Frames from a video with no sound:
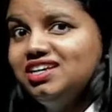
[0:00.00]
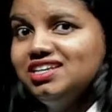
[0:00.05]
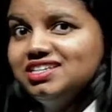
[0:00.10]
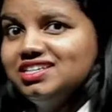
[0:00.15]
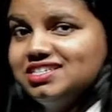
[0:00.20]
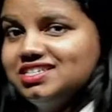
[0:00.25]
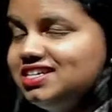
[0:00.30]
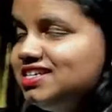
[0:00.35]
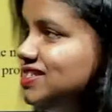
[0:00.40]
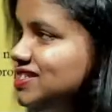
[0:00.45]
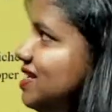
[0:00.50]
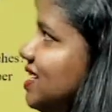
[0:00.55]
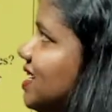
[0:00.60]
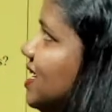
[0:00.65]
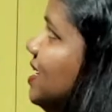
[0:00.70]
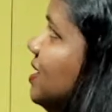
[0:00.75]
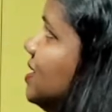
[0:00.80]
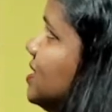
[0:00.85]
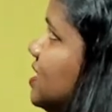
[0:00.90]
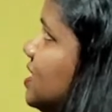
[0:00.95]
discussed the
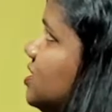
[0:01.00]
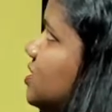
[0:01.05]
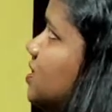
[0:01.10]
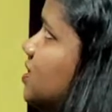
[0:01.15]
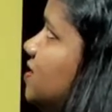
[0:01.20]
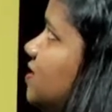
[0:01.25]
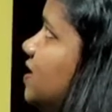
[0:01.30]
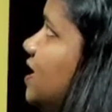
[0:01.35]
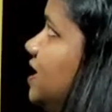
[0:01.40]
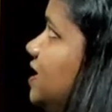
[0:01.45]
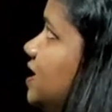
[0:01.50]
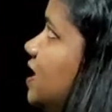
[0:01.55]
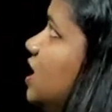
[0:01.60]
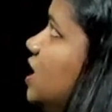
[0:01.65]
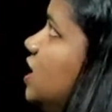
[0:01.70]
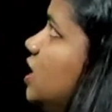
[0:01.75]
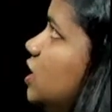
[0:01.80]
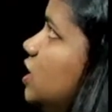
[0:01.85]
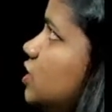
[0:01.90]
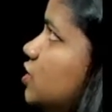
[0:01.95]
E session, right?
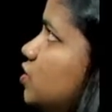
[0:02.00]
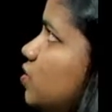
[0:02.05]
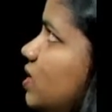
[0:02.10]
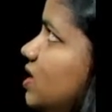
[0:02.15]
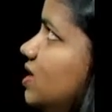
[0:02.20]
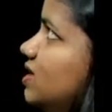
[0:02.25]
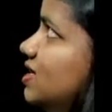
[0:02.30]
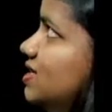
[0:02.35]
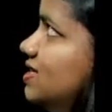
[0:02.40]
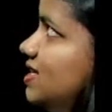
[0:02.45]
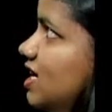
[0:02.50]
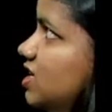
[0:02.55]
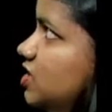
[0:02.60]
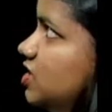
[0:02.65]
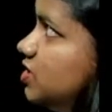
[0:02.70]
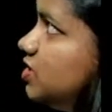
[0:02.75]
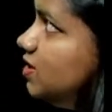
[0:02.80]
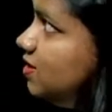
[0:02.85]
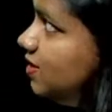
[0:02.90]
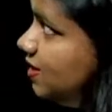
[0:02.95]
So in the
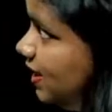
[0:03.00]
section